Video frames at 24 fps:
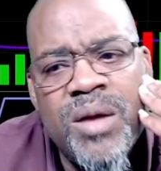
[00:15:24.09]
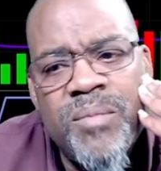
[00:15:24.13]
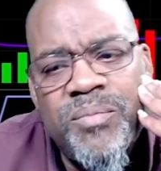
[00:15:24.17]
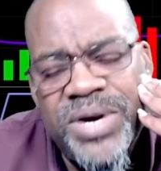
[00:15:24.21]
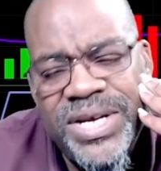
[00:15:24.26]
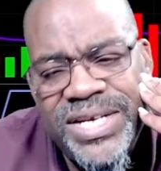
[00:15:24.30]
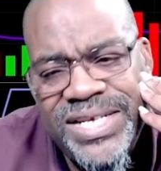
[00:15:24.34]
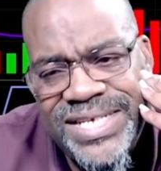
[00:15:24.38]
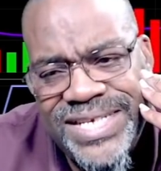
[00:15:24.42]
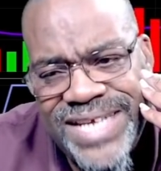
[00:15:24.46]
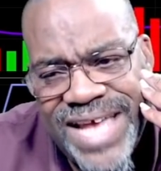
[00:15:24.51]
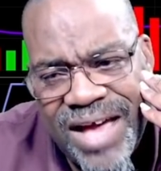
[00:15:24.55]

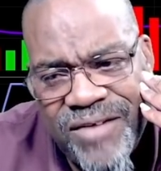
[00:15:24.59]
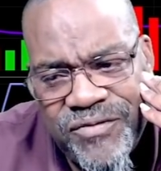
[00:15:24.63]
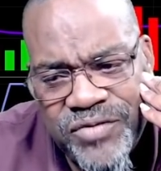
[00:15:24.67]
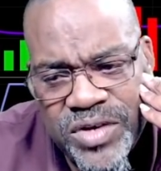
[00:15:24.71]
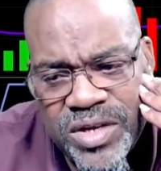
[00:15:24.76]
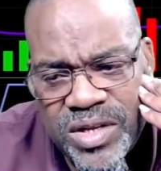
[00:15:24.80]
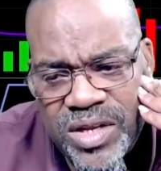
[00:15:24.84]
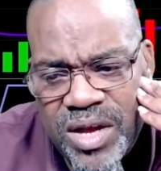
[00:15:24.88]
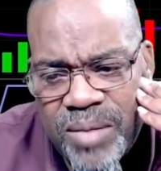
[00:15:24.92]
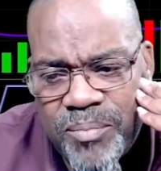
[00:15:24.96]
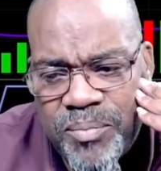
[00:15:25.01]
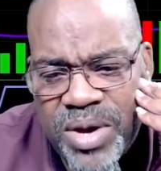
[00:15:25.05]
but
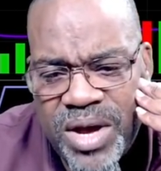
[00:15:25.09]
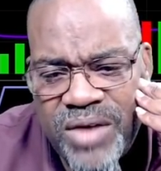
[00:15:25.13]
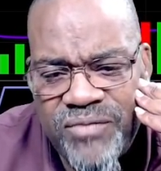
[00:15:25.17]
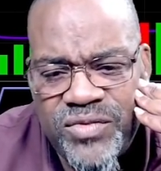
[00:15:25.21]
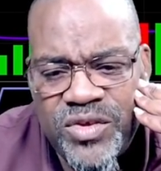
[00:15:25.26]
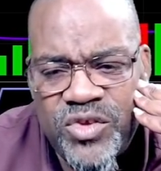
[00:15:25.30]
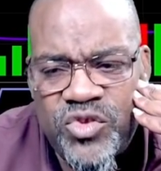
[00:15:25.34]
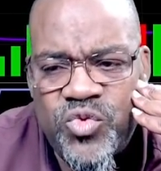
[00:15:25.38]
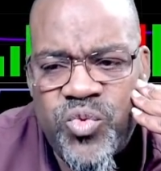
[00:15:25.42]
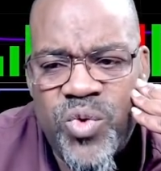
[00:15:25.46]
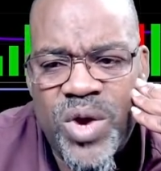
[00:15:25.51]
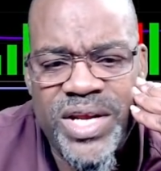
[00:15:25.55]
definitely above
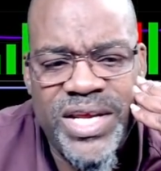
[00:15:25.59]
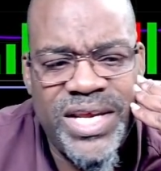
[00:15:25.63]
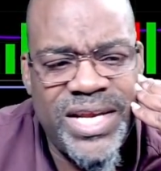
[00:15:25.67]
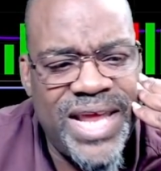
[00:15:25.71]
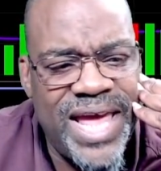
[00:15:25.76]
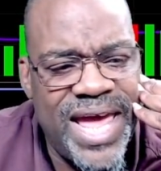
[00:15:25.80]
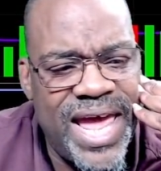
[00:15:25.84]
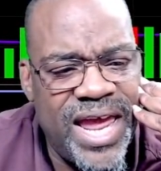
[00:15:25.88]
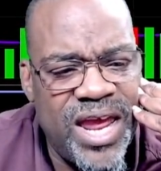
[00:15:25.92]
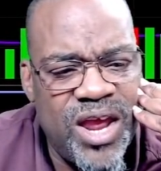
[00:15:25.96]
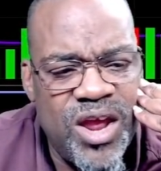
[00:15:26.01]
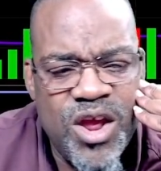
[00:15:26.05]
the 20
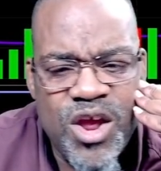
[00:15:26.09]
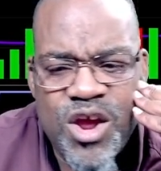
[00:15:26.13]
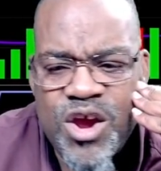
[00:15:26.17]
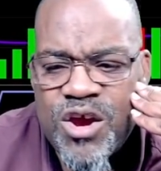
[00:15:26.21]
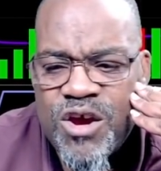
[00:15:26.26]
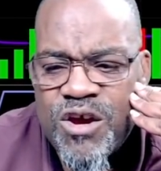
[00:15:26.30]
day